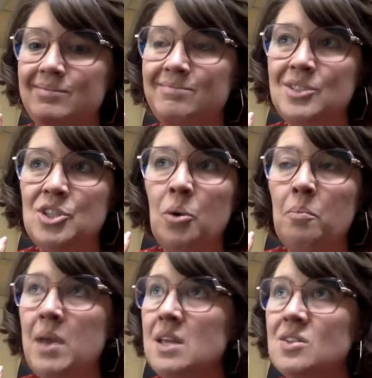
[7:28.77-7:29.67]
Don't
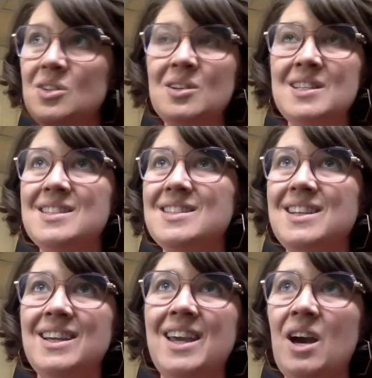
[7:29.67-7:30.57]
make students
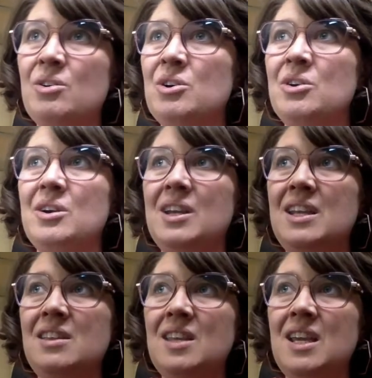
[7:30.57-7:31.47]
encounter
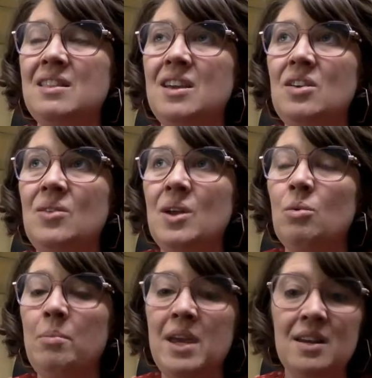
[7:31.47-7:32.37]
anything that you think
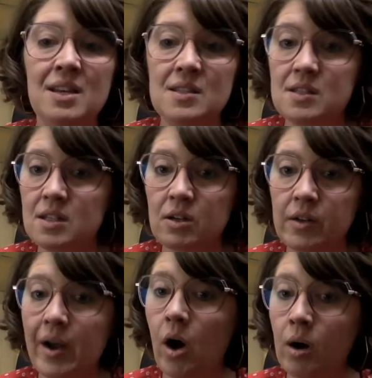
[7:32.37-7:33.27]
will be
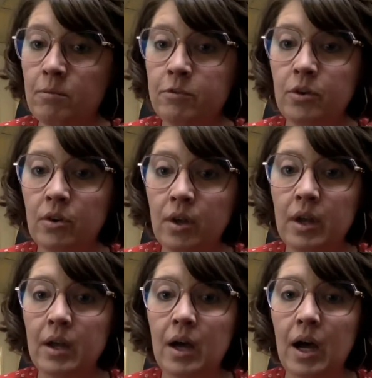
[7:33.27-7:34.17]
unnecessarily harmful,
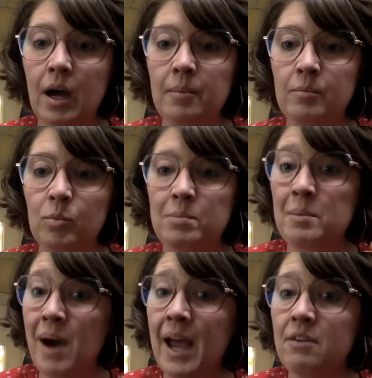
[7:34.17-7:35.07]
would be
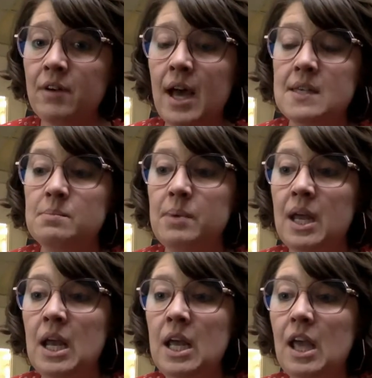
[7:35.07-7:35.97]
my advice. But
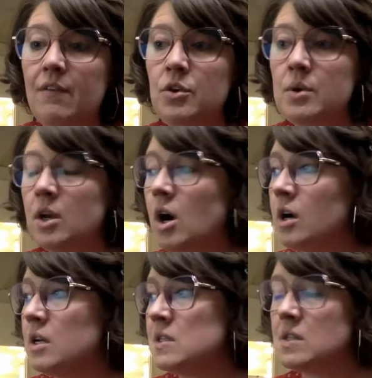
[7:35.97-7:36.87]
if you can
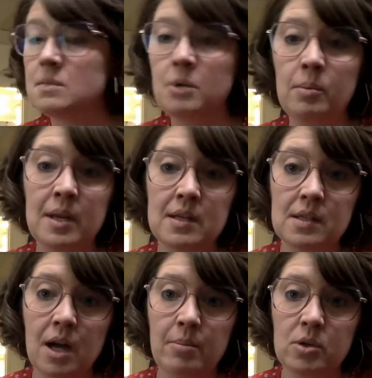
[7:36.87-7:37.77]
harness this moment as an
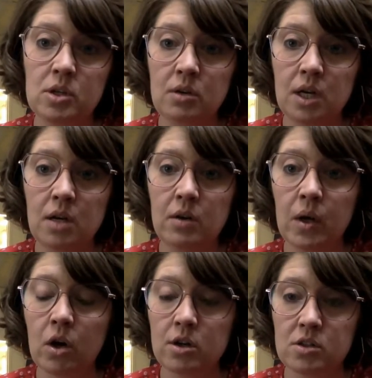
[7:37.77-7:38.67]
opportunity to
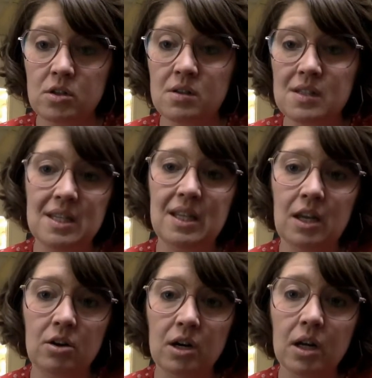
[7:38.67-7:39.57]
encourage students to think
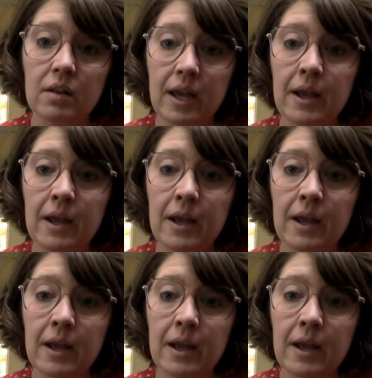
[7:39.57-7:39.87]
critically